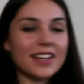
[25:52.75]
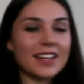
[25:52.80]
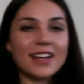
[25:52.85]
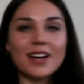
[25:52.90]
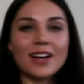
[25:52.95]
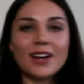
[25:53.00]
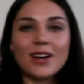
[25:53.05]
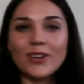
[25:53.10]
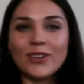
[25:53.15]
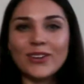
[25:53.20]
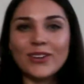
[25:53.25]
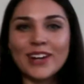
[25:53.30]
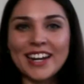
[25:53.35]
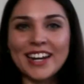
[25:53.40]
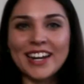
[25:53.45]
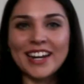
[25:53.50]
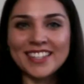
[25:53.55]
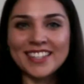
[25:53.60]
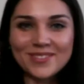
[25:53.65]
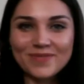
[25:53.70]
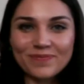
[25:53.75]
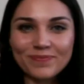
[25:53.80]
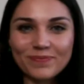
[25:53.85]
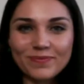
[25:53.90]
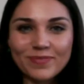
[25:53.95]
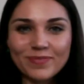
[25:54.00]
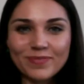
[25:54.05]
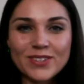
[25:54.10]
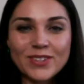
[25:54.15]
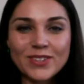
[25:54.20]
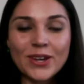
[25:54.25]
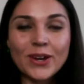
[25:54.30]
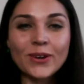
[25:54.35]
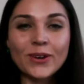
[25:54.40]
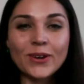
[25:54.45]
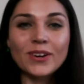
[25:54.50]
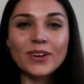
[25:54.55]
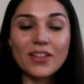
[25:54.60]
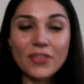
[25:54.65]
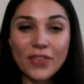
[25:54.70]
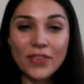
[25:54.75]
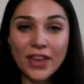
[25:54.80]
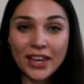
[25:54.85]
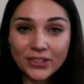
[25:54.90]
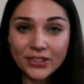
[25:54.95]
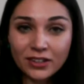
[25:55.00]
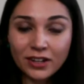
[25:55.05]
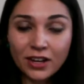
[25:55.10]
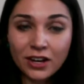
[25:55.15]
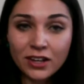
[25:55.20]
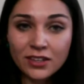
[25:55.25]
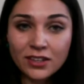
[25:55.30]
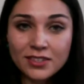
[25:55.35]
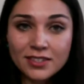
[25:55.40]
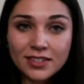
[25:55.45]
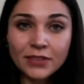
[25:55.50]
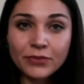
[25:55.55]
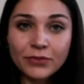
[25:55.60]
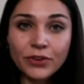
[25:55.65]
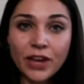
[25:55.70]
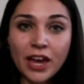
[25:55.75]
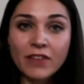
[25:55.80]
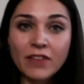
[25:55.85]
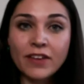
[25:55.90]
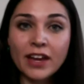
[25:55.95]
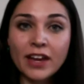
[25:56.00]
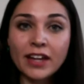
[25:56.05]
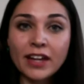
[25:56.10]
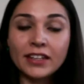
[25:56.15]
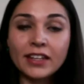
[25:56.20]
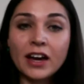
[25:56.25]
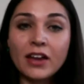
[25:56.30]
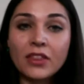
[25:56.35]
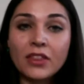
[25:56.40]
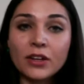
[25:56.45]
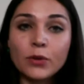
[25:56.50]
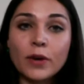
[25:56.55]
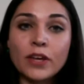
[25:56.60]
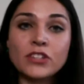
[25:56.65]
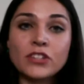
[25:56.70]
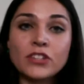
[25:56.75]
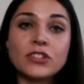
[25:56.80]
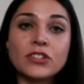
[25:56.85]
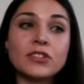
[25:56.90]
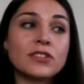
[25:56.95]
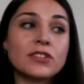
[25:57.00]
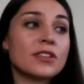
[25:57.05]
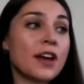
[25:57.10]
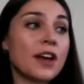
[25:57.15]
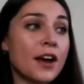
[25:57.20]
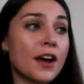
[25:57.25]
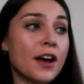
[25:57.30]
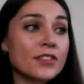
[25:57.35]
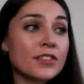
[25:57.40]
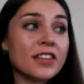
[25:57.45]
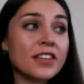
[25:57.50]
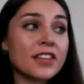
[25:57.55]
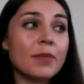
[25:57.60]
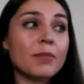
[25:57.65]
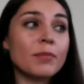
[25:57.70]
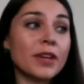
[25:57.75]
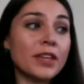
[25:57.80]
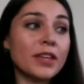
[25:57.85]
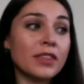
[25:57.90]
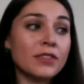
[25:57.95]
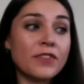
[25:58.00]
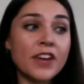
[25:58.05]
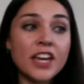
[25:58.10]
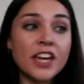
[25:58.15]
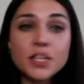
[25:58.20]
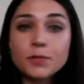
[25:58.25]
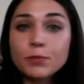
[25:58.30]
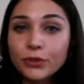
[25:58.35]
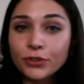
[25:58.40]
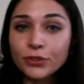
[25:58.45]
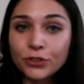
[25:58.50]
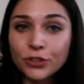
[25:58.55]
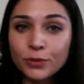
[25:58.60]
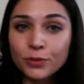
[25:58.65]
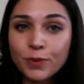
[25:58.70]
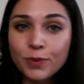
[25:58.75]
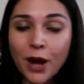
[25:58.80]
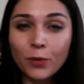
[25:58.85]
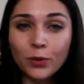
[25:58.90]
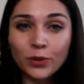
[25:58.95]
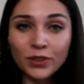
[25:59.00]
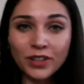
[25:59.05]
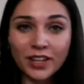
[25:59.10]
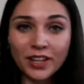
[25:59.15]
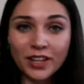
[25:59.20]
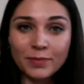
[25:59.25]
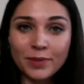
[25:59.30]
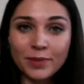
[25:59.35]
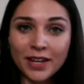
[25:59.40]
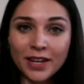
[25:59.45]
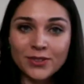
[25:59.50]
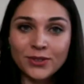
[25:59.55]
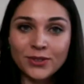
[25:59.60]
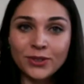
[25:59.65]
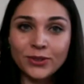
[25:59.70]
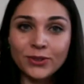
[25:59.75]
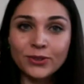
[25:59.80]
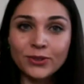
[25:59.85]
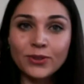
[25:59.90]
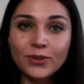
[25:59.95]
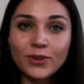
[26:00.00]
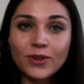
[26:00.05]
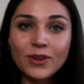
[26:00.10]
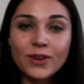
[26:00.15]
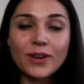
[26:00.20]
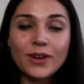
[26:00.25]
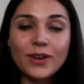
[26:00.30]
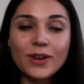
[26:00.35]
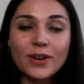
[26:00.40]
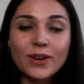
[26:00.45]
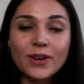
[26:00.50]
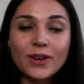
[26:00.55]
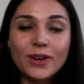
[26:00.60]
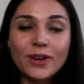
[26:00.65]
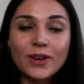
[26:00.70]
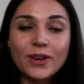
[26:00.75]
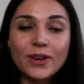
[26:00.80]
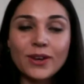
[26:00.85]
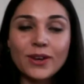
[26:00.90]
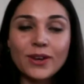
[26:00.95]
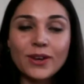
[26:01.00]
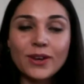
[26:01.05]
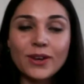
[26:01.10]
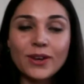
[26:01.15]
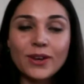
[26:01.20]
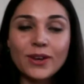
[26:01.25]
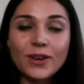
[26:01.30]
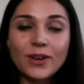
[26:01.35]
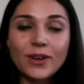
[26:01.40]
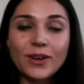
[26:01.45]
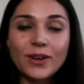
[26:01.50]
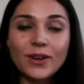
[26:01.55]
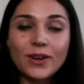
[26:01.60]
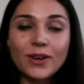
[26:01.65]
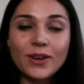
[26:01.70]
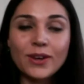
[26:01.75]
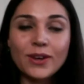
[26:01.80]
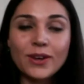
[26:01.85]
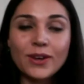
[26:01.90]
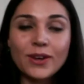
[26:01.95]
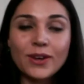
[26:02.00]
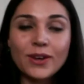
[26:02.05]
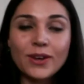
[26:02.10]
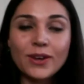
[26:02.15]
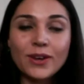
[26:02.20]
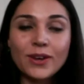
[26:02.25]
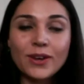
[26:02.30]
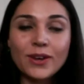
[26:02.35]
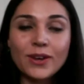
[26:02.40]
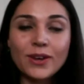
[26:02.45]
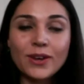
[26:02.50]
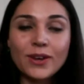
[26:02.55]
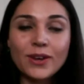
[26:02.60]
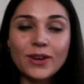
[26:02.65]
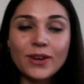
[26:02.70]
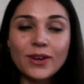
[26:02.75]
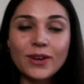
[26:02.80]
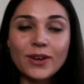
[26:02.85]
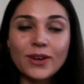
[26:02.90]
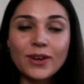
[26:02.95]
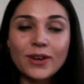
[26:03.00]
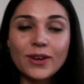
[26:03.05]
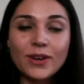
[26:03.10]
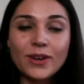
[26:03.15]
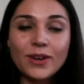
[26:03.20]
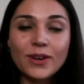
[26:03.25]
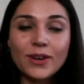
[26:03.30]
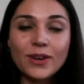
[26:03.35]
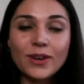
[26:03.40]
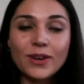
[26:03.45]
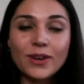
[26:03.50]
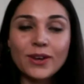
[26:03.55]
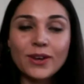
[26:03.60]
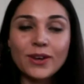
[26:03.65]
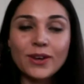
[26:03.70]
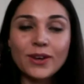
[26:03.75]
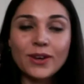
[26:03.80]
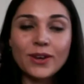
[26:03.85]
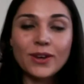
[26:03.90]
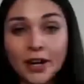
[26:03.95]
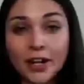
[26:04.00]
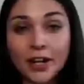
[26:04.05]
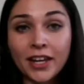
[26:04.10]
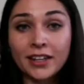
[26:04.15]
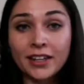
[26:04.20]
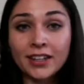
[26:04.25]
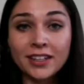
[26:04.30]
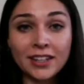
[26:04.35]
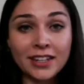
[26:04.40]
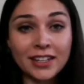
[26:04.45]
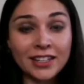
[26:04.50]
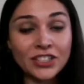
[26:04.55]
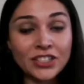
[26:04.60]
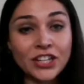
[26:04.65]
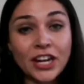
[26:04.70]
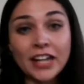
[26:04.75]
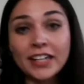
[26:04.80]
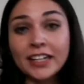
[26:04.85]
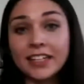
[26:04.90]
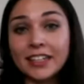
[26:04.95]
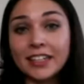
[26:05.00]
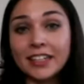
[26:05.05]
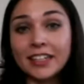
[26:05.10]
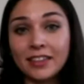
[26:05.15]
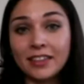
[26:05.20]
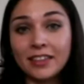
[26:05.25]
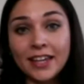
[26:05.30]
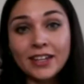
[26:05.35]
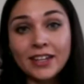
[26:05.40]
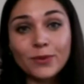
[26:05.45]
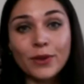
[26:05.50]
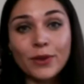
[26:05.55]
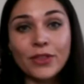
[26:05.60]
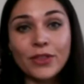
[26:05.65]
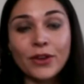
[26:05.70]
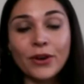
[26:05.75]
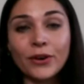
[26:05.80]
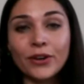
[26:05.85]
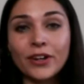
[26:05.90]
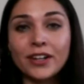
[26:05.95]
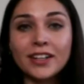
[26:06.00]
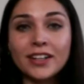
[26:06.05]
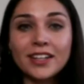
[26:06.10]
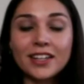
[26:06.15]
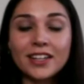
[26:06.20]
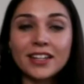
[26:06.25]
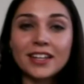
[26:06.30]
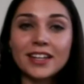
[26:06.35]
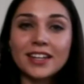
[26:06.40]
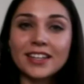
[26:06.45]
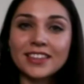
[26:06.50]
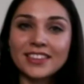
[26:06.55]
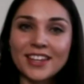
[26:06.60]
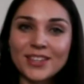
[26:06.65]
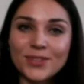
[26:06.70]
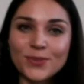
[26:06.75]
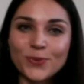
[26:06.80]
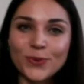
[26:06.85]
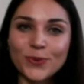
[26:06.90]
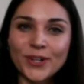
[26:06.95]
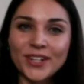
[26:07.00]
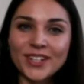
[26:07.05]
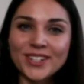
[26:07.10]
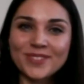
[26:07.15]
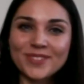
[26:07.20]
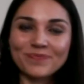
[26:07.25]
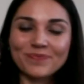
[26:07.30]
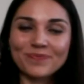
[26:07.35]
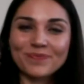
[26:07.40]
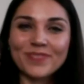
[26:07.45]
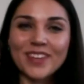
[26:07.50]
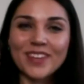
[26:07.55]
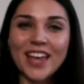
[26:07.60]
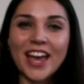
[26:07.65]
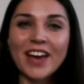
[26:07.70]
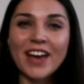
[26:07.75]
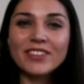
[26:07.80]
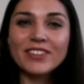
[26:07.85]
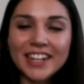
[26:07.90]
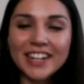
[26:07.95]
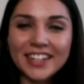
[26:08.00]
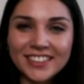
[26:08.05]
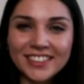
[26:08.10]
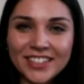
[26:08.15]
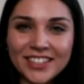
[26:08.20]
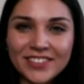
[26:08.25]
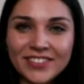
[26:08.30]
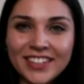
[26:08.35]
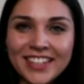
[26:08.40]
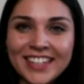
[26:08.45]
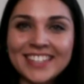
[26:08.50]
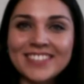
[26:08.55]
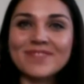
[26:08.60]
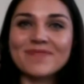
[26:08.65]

All right. So thank you a lot. If you have any other questions, ask them in the Facebook group. I will get back to you. And please help me to spread the word about Good Fashion Mastery by sharing the link with your network. Have a great evening.